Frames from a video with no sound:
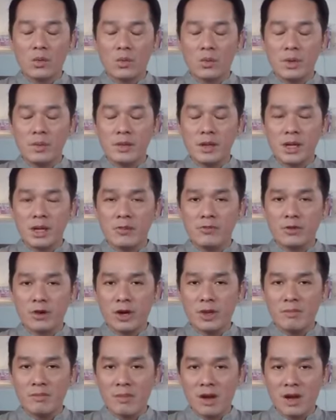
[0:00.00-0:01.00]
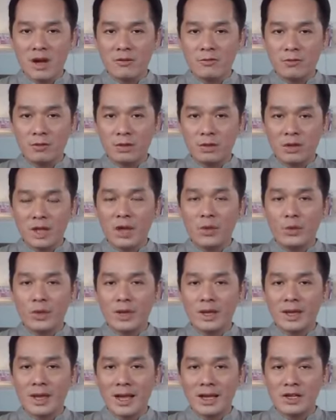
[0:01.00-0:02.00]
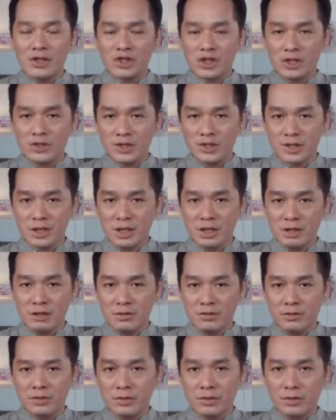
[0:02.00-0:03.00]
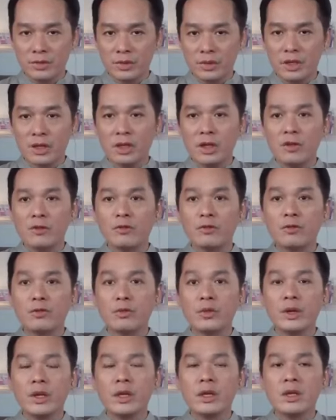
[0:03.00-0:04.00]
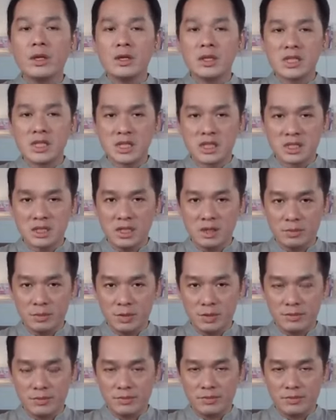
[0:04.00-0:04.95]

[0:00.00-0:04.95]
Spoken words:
We become very mindful, and we catch ourselves if we slip.